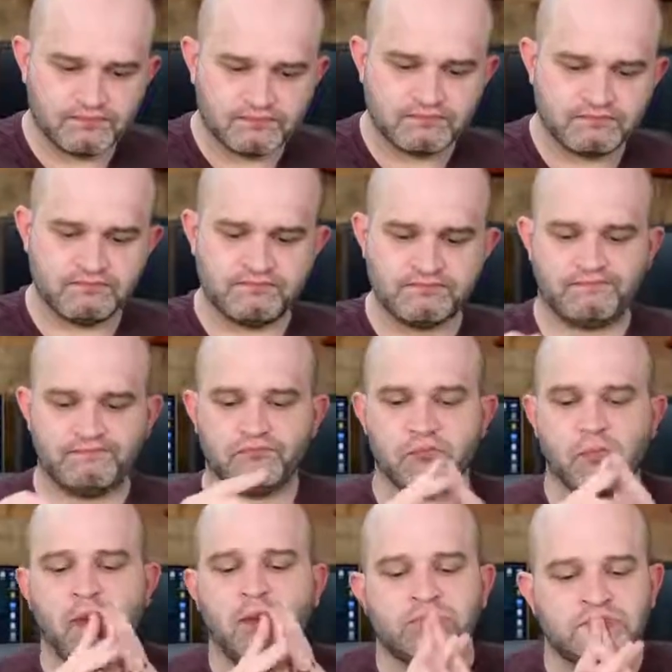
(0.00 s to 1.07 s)

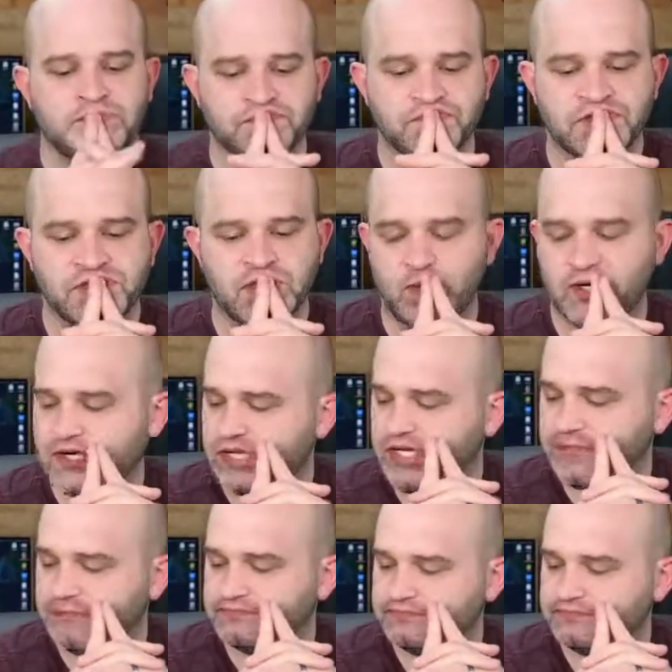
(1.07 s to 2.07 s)
It's not what I need.